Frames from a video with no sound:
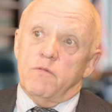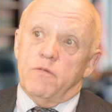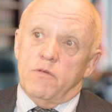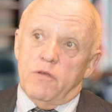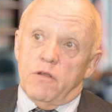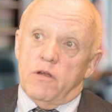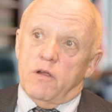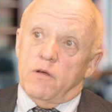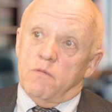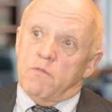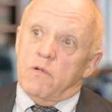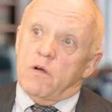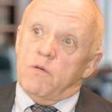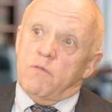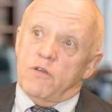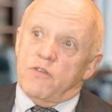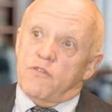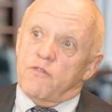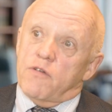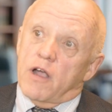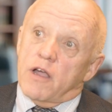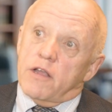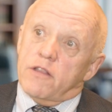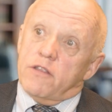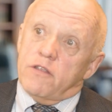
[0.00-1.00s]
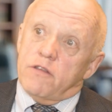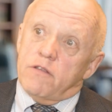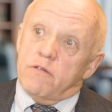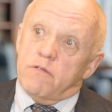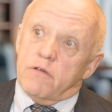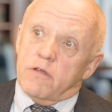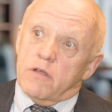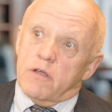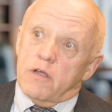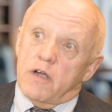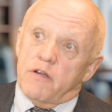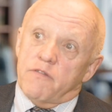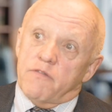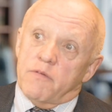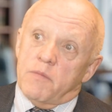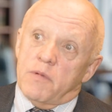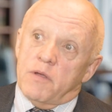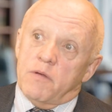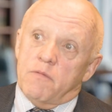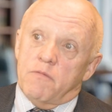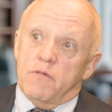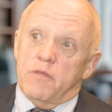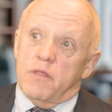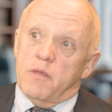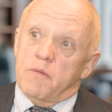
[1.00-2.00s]
we tried to do in
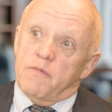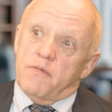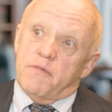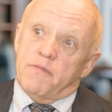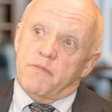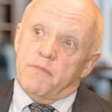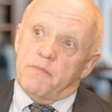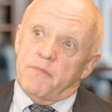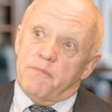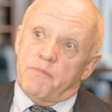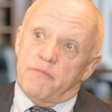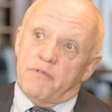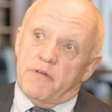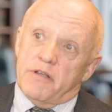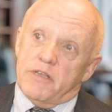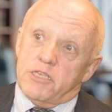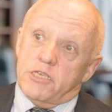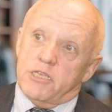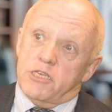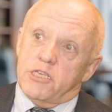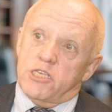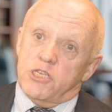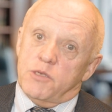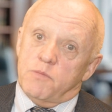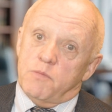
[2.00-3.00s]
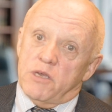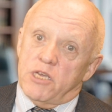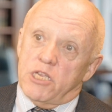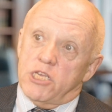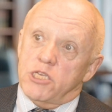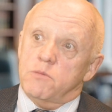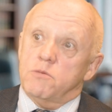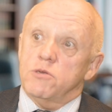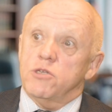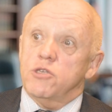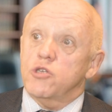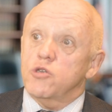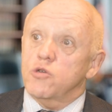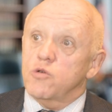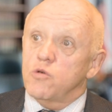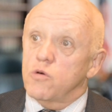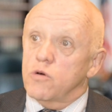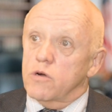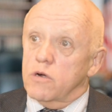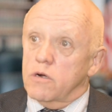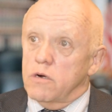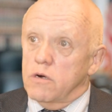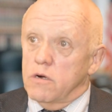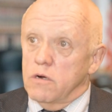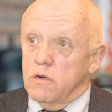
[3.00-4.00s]
government with the President's Management
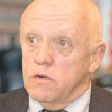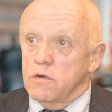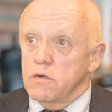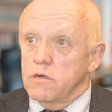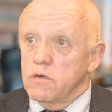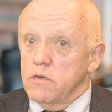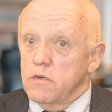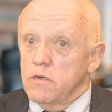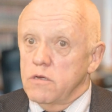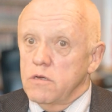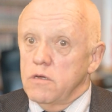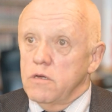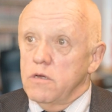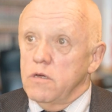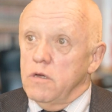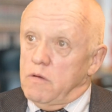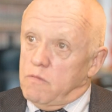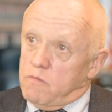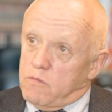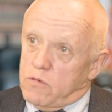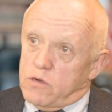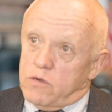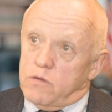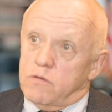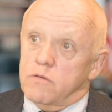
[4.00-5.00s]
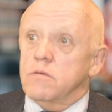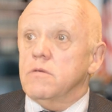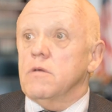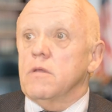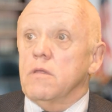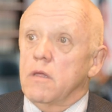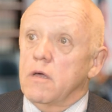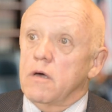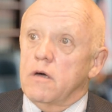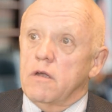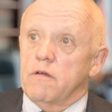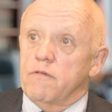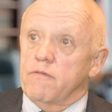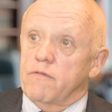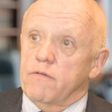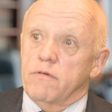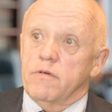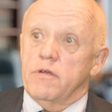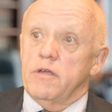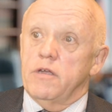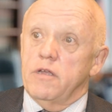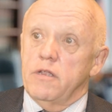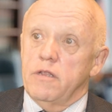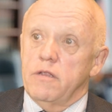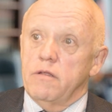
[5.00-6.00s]
Scorecard, which was a lot of
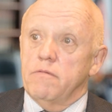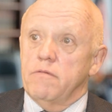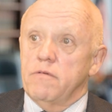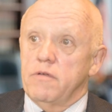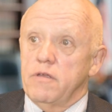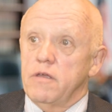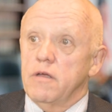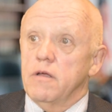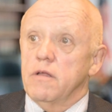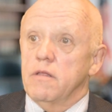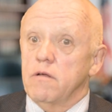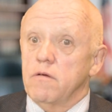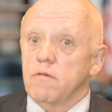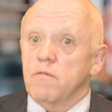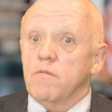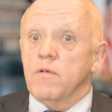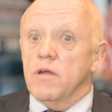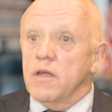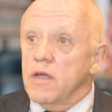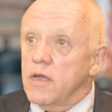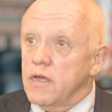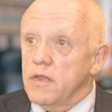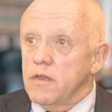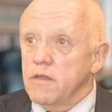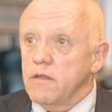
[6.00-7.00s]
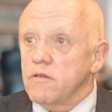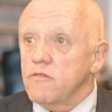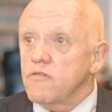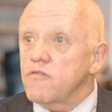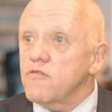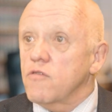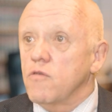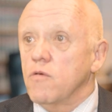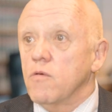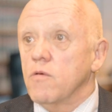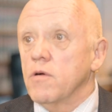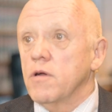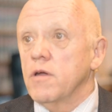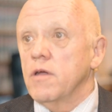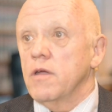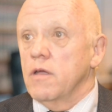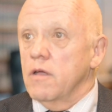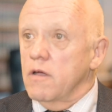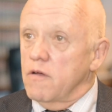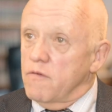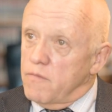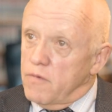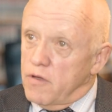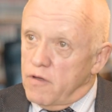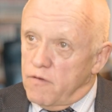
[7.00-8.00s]
green, yellow, red scoring
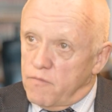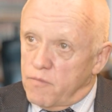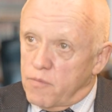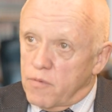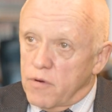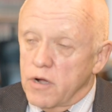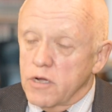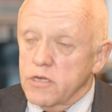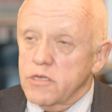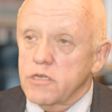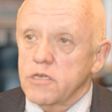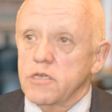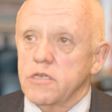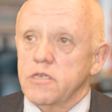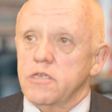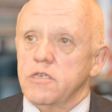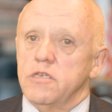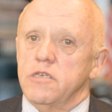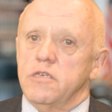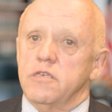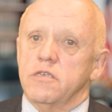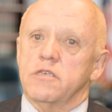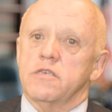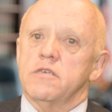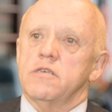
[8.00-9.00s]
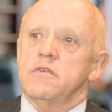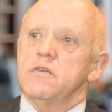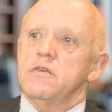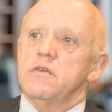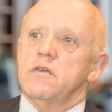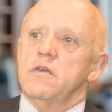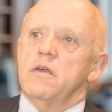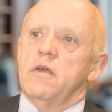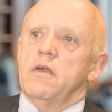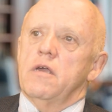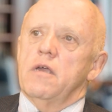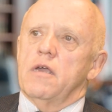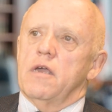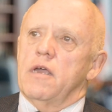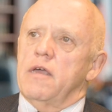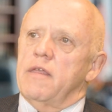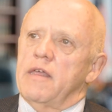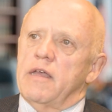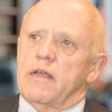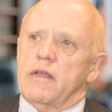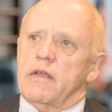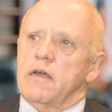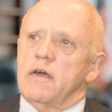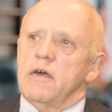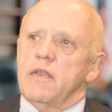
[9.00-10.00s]
of processes, and
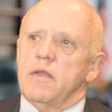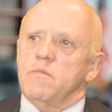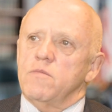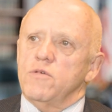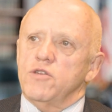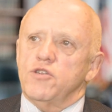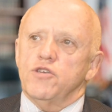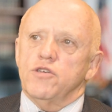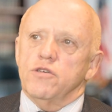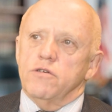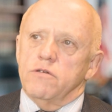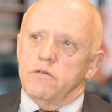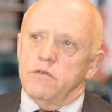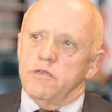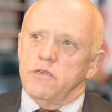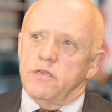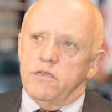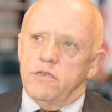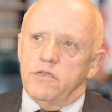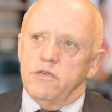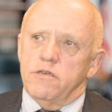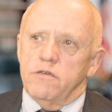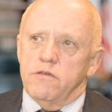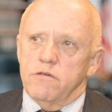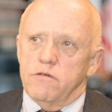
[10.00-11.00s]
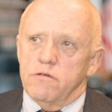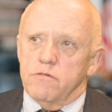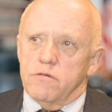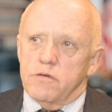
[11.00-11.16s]
that kind of matured into